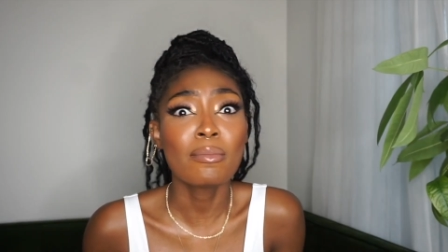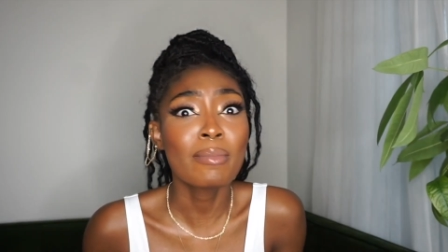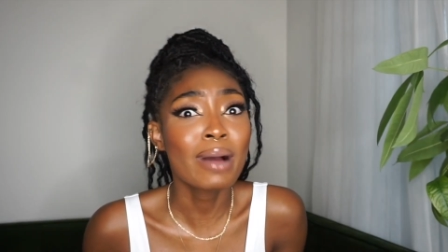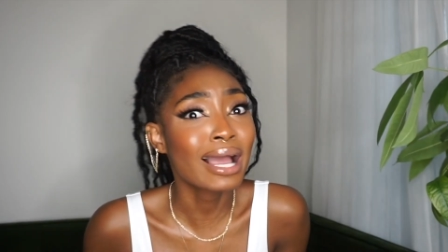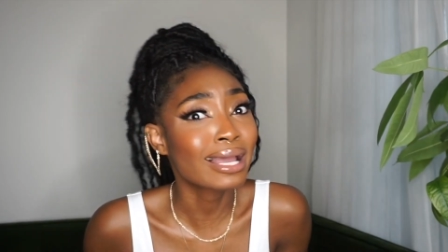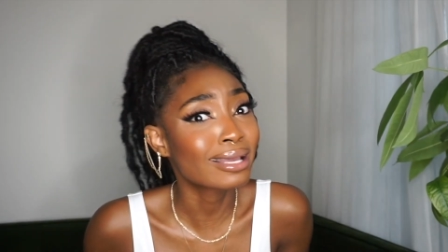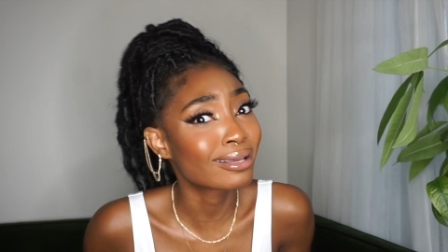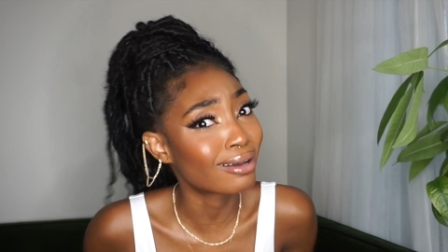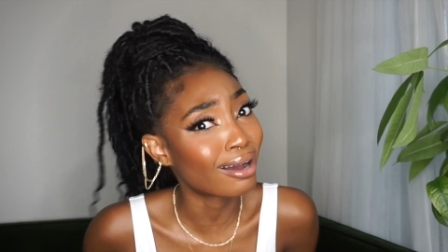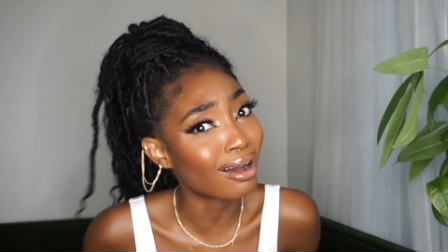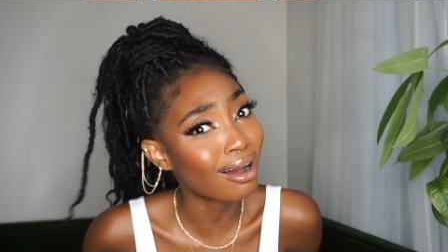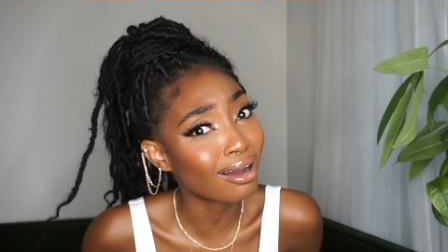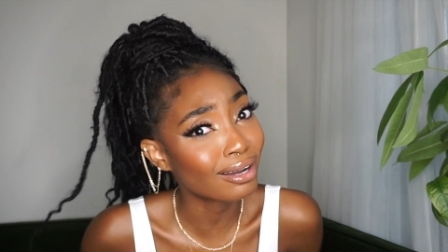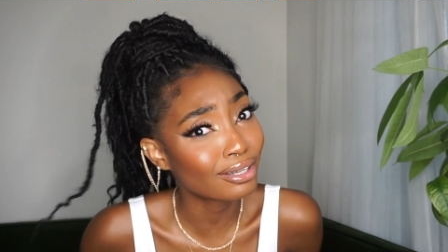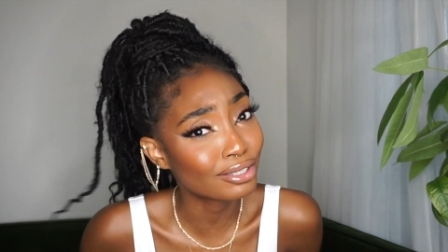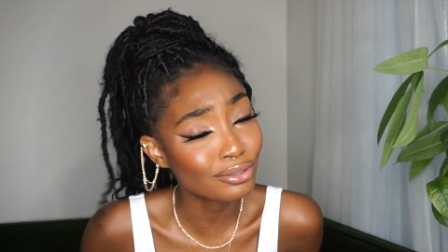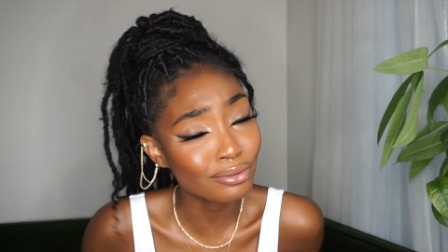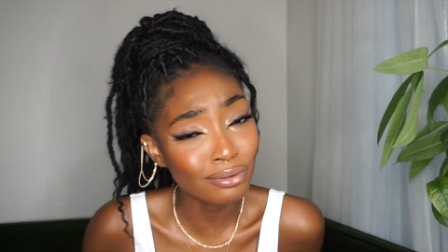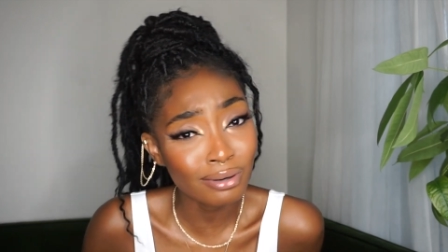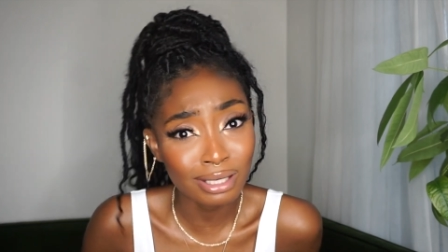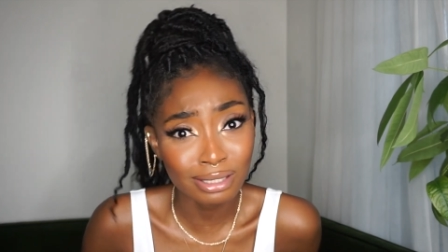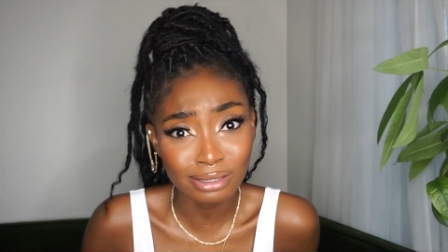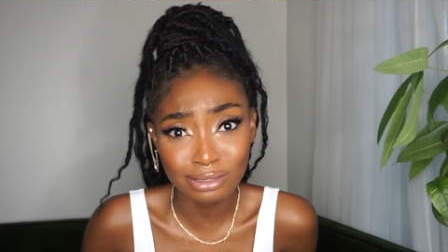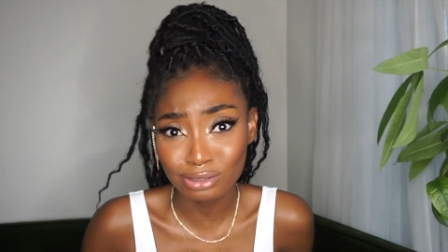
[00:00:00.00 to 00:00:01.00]
my God, you
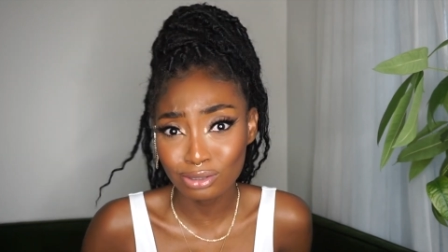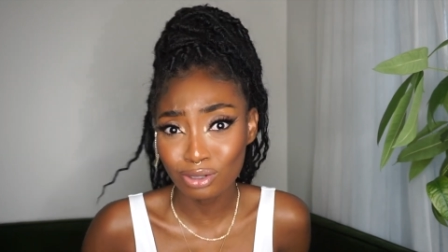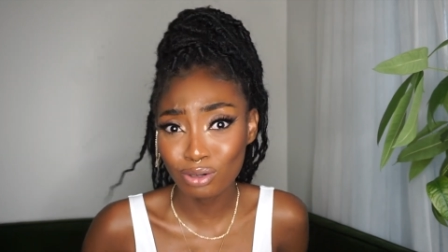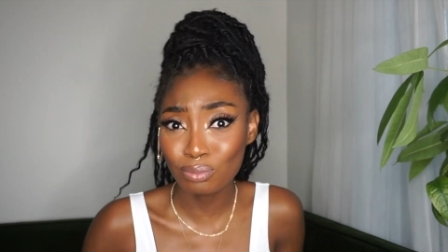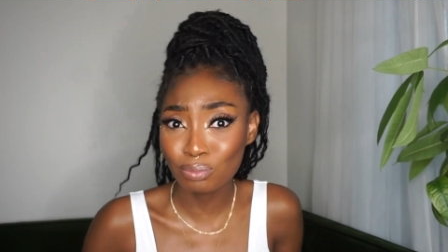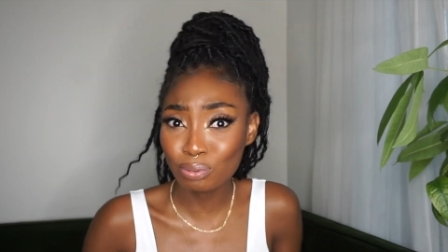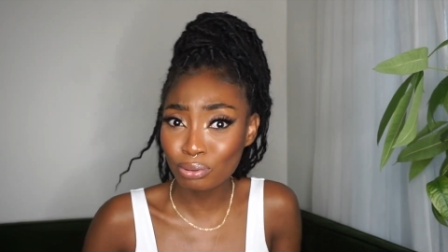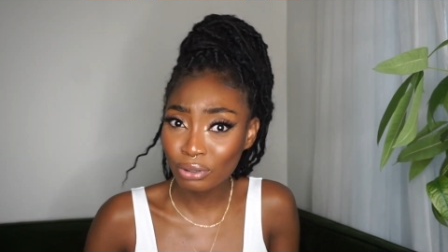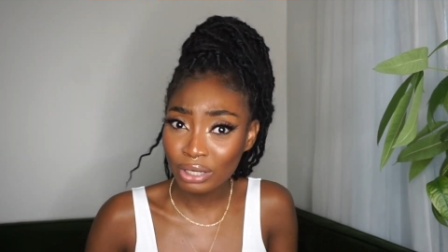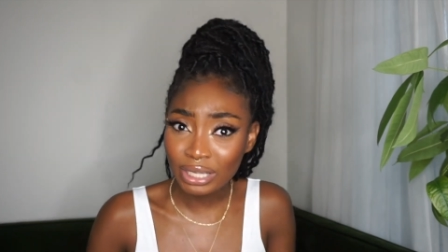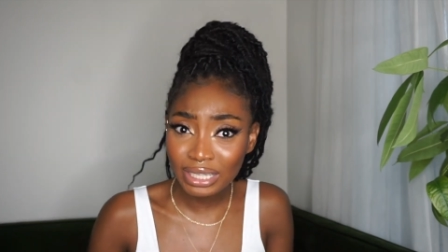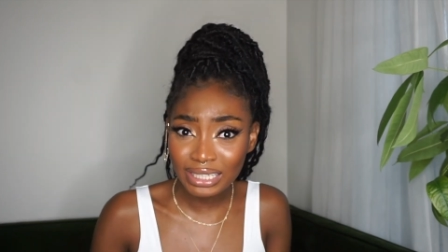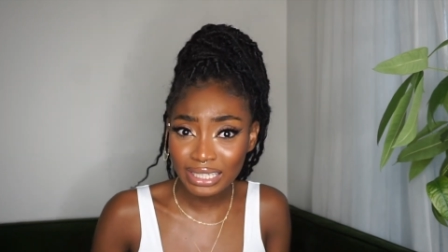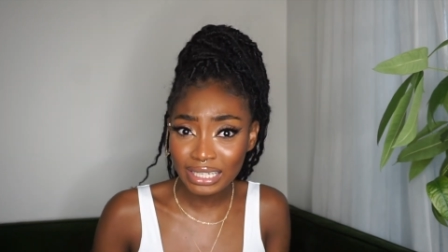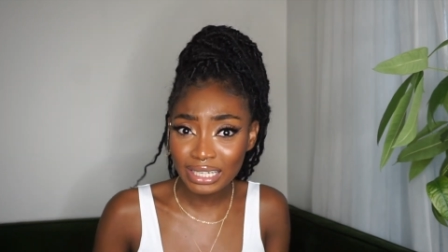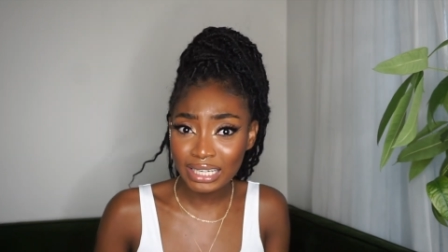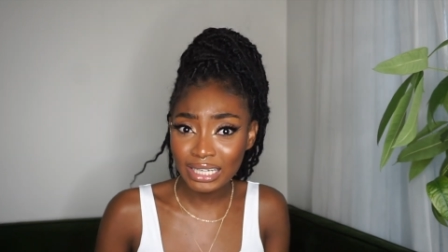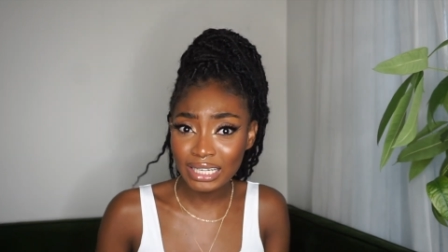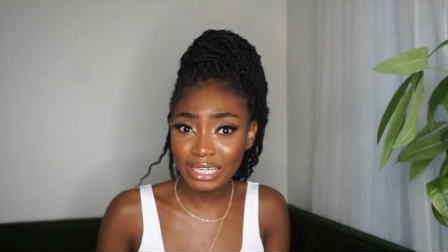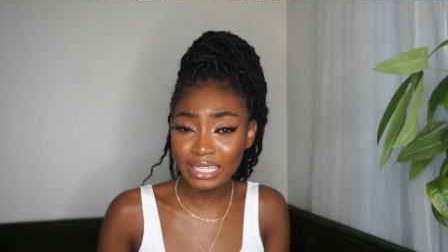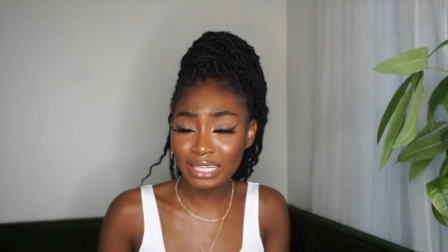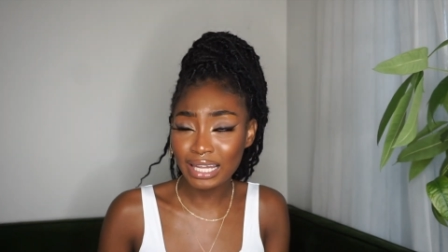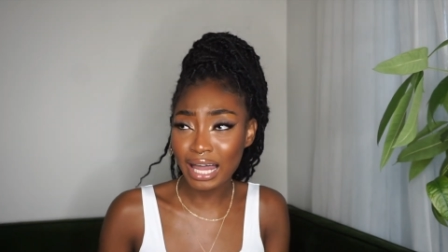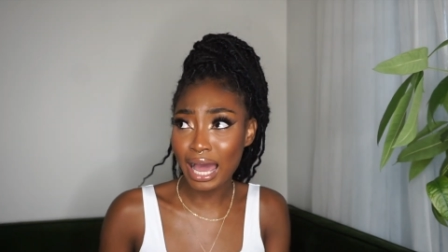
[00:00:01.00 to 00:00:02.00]
are so
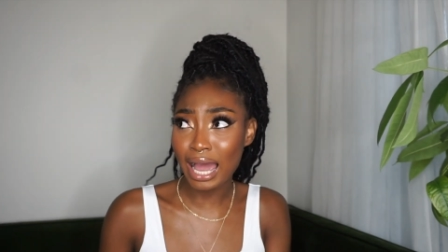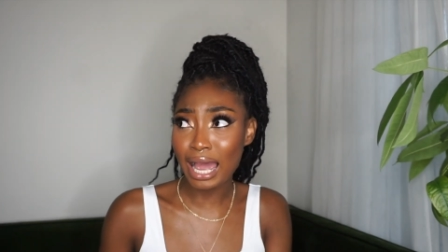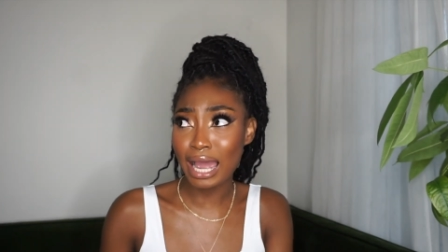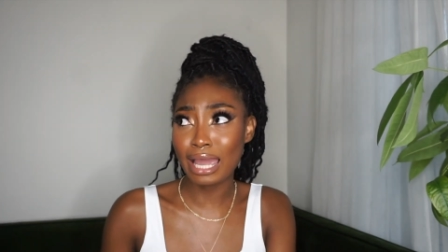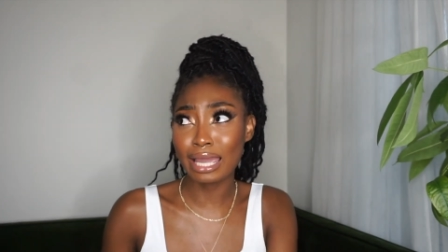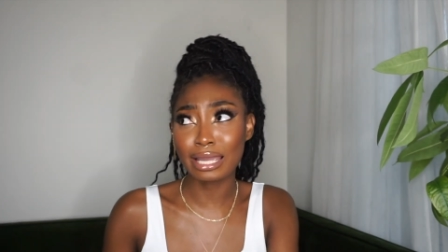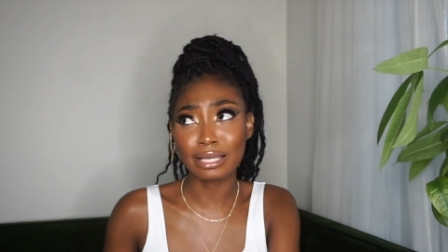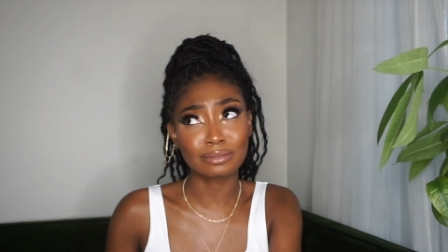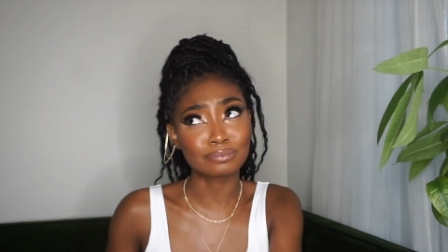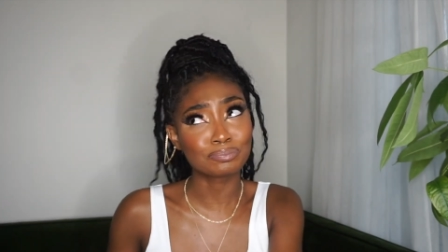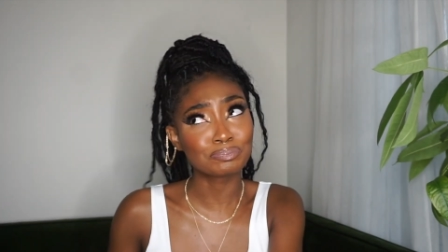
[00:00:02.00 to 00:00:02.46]
pretty. Like,